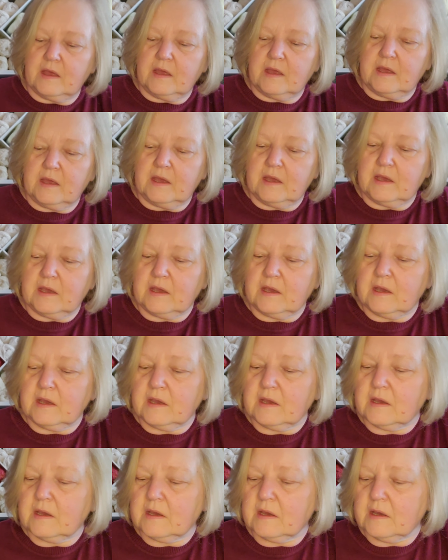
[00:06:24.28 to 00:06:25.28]

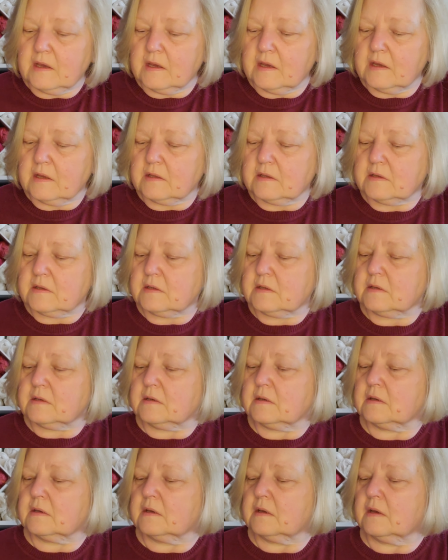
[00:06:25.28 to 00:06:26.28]

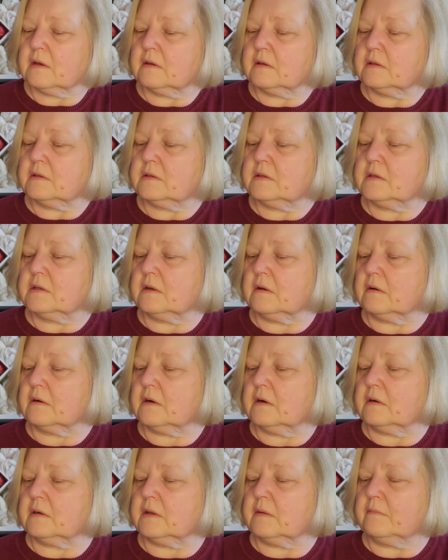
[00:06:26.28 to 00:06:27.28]
it's, do you know, I
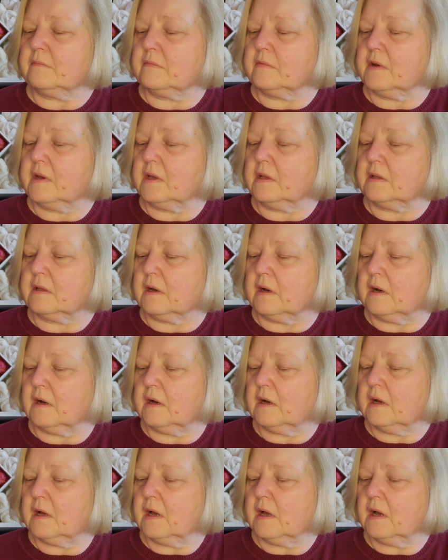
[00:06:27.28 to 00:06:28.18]
can't even read that.